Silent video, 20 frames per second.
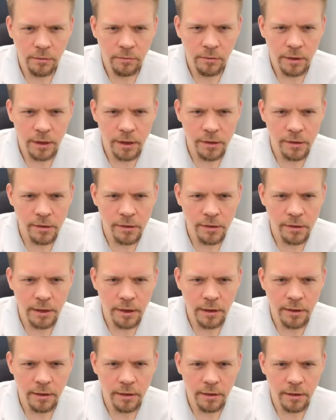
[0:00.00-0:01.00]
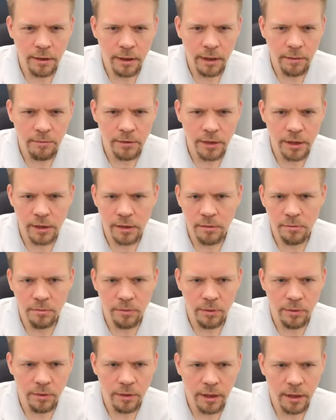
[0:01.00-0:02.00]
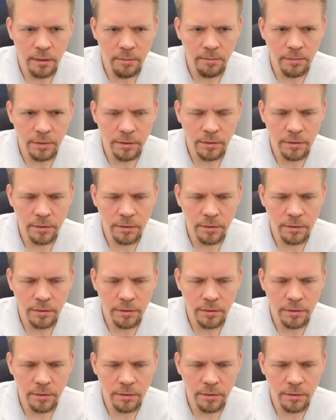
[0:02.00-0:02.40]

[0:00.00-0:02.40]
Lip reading: because then I'm just pawn up.